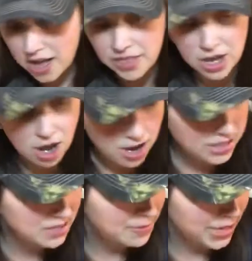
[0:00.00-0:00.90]
The cons
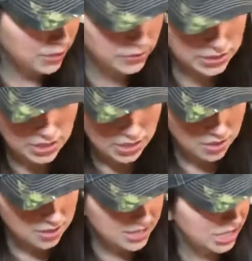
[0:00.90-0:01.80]
about
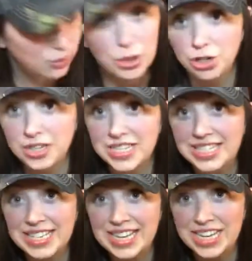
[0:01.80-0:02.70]
this, which you're going to
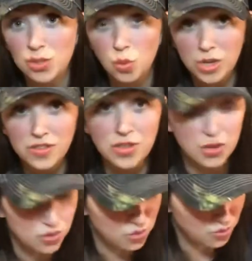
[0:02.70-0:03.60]
see, is once
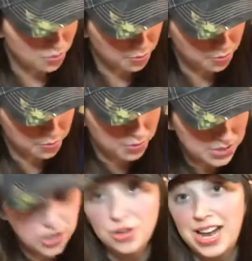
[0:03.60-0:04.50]
you put the
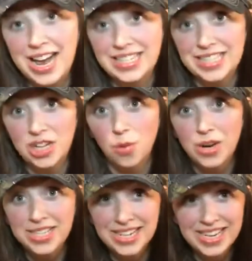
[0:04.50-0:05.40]
dry ice in there, what
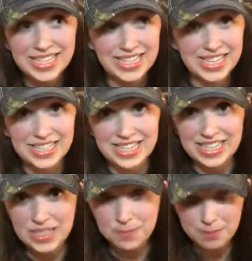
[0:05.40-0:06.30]
it does is
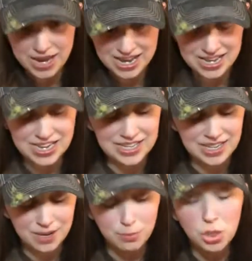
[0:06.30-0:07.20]

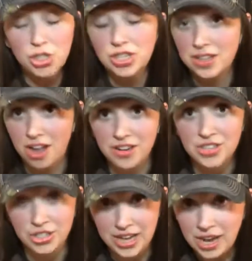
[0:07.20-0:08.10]
it pushes the
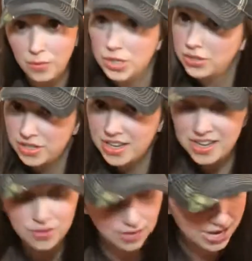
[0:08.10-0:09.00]
oxygen out, which is good,
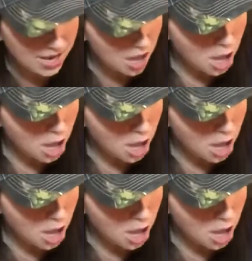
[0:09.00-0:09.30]
right?